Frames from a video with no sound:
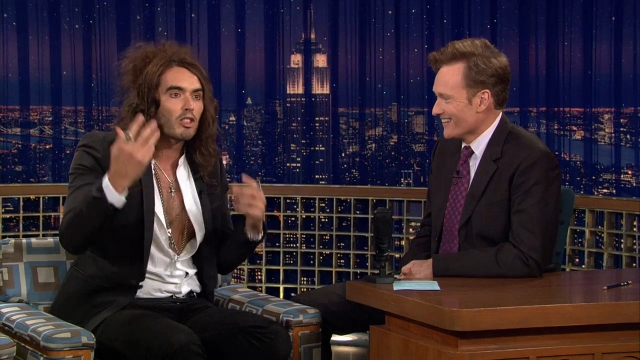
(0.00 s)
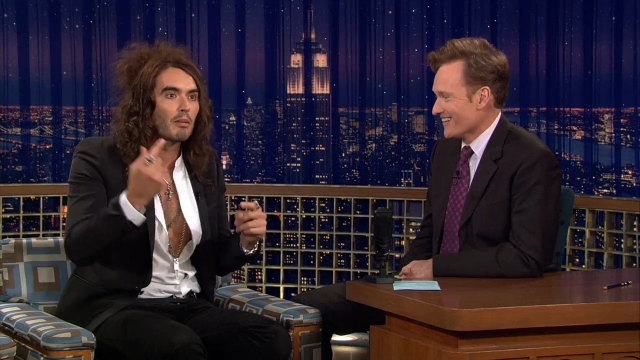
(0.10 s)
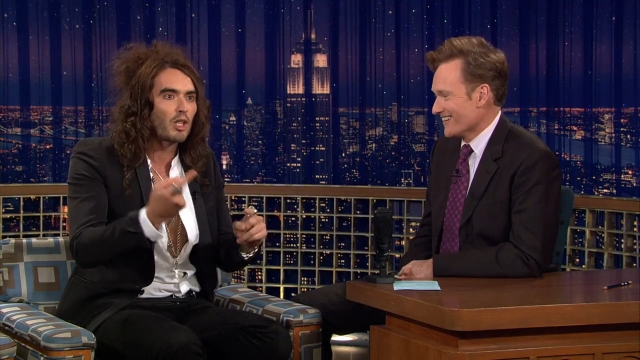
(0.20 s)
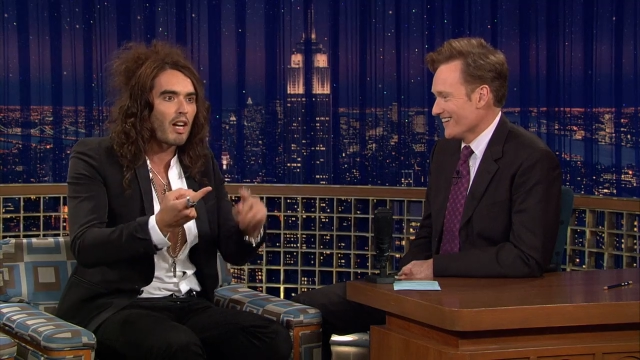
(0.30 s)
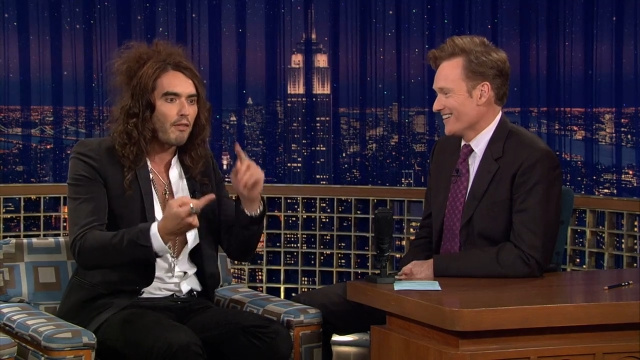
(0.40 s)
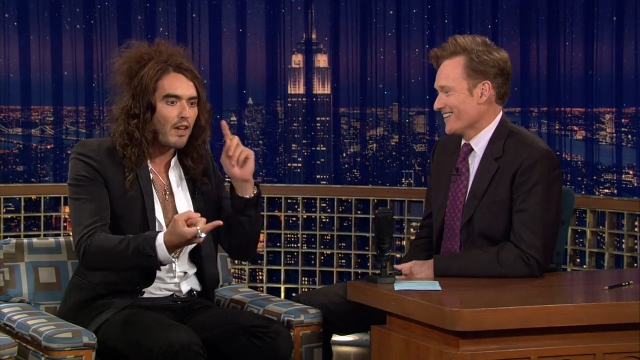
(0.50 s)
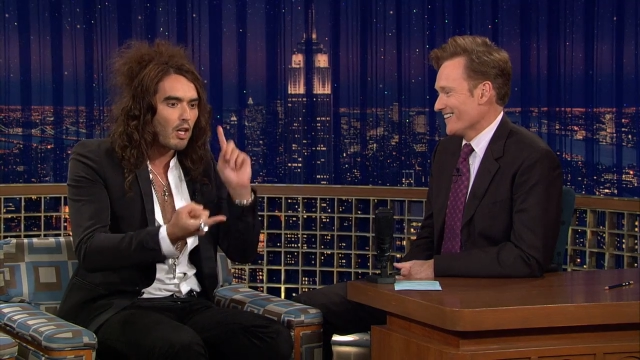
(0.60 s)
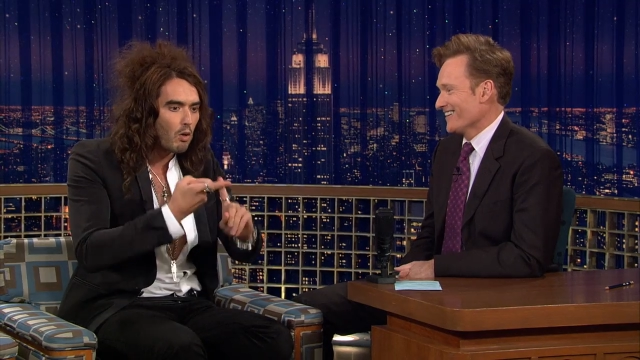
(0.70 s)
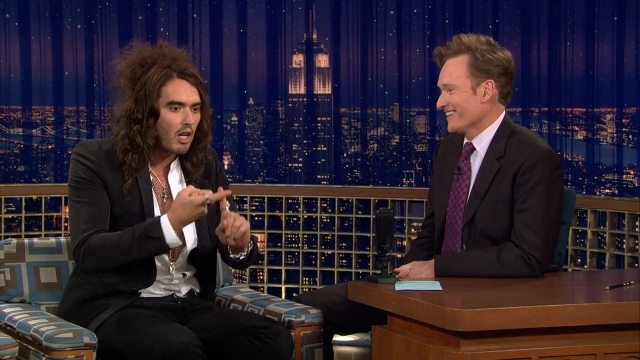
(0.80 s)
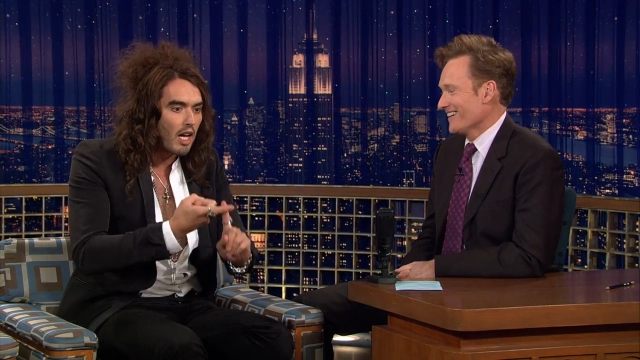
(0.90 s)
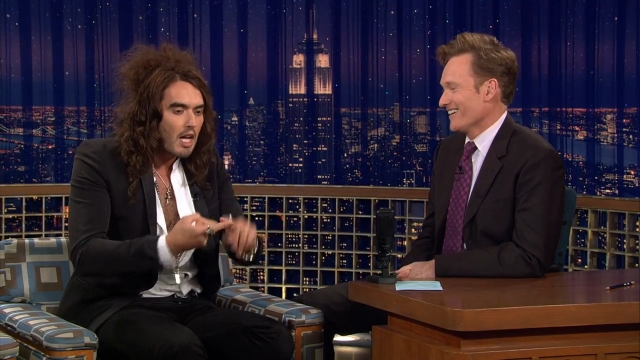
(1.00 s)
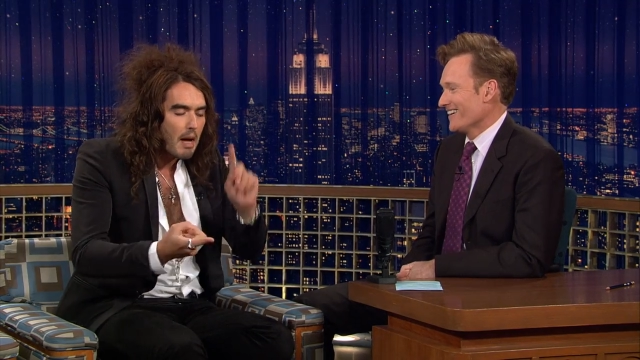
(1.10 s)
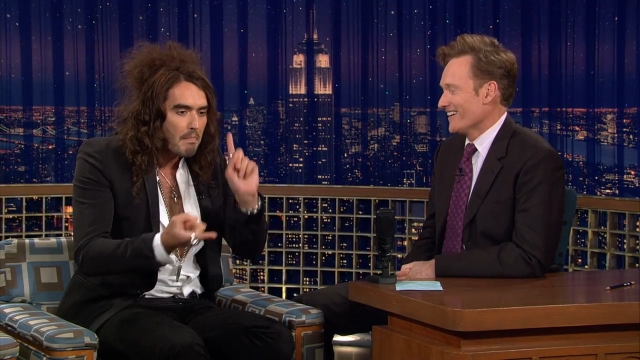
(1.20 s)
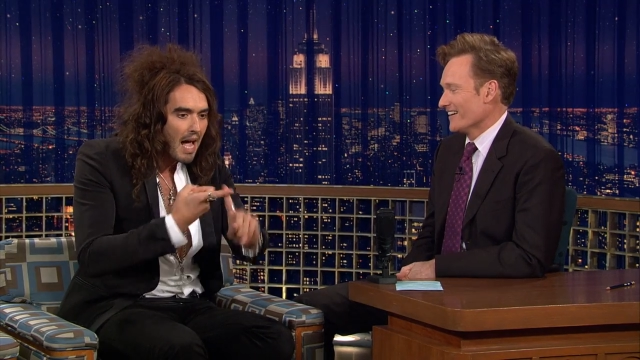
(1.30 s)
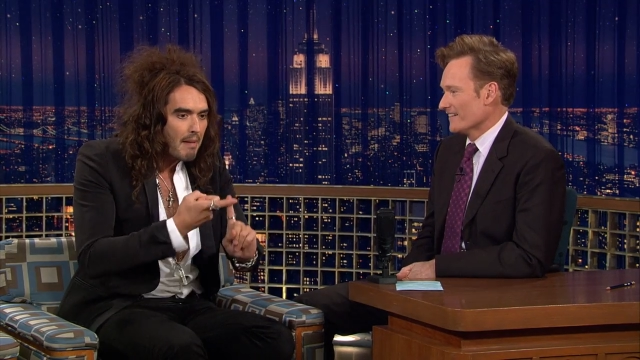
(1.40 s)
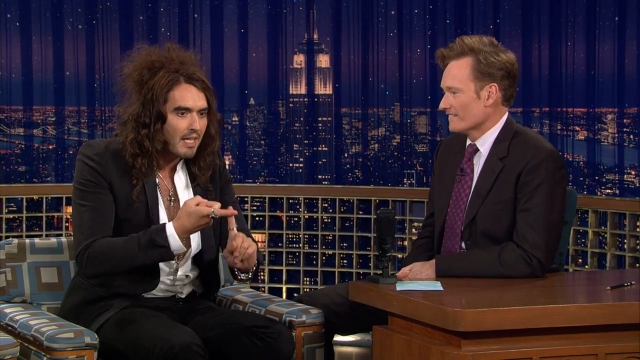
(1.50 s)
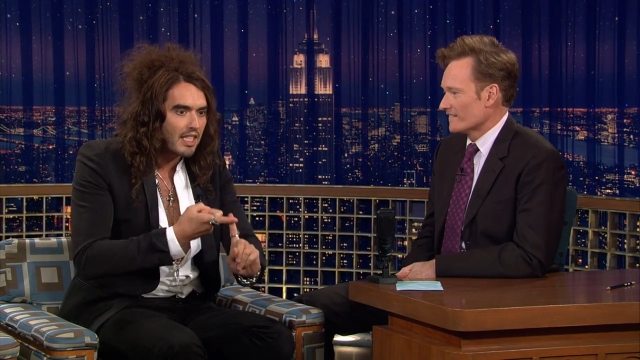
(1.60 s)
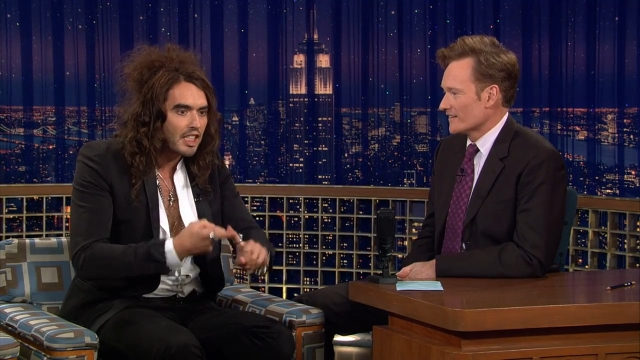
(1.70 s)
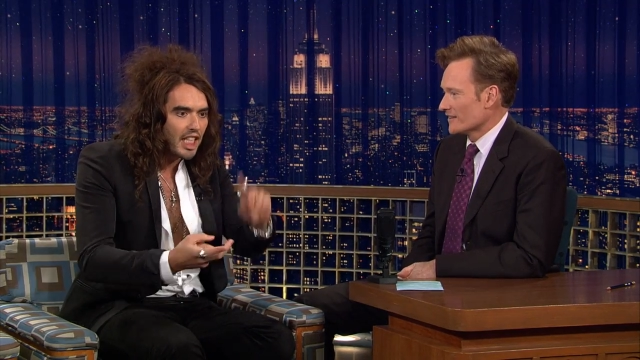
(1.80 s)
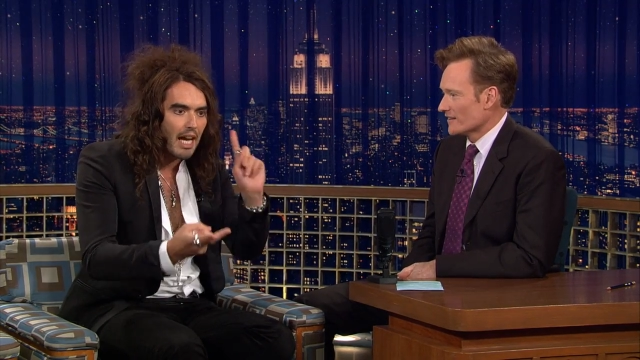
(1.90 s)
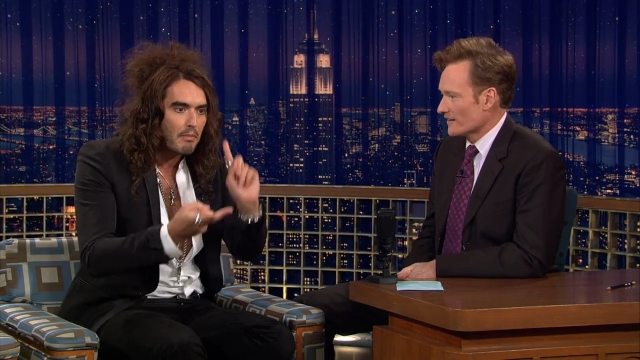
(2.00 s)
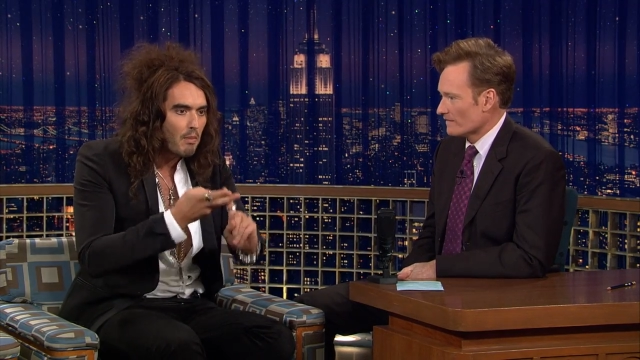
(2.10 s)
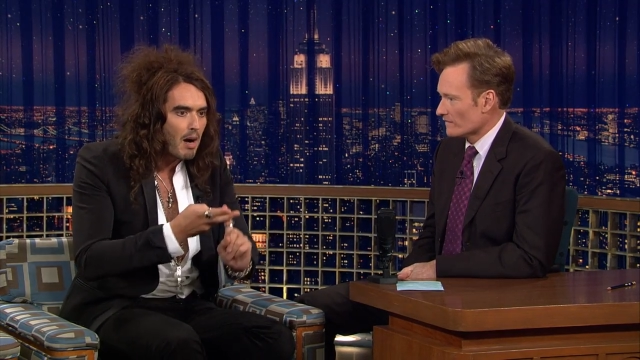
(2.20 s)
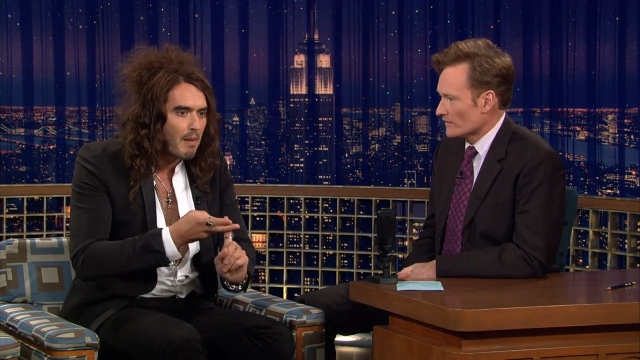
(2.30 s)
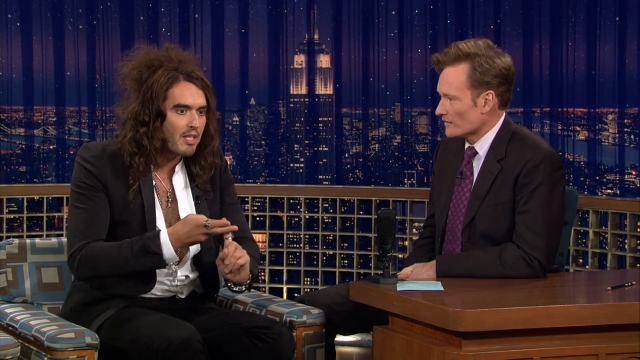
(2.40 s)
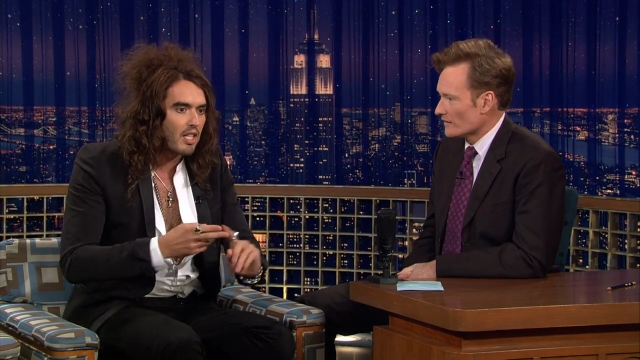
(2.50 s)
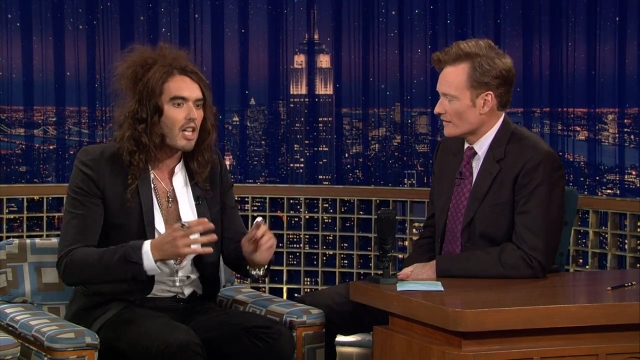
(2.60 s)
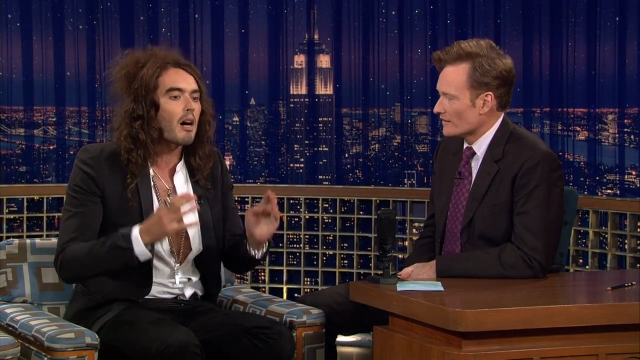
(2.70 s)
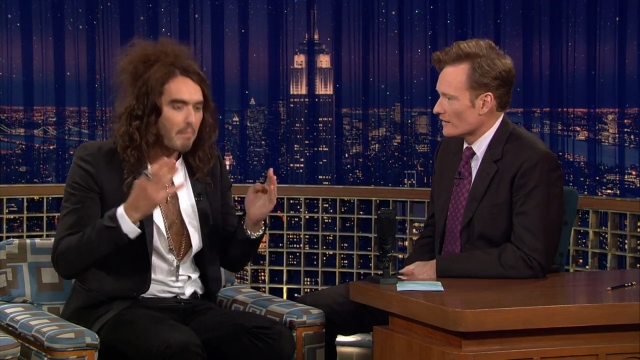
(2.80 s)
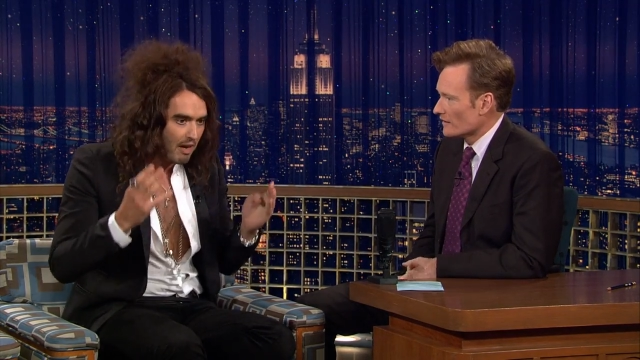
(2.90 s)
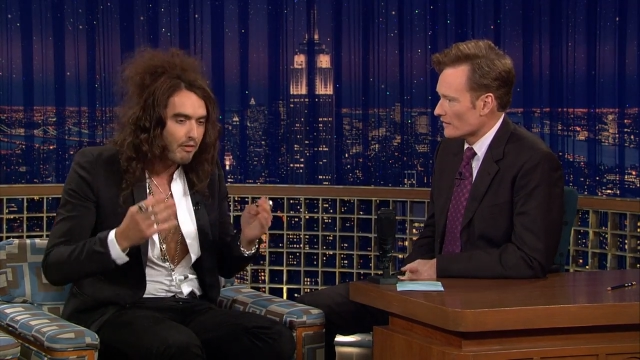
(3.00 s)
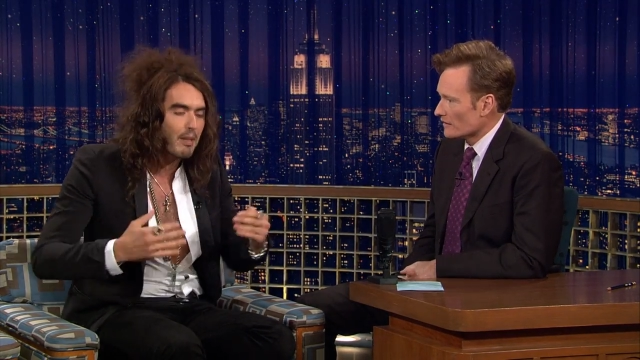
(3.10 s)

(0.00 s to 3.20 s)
Speaker 1: I'm trying to think, call her mam as in jam, not mom as in arm, bow from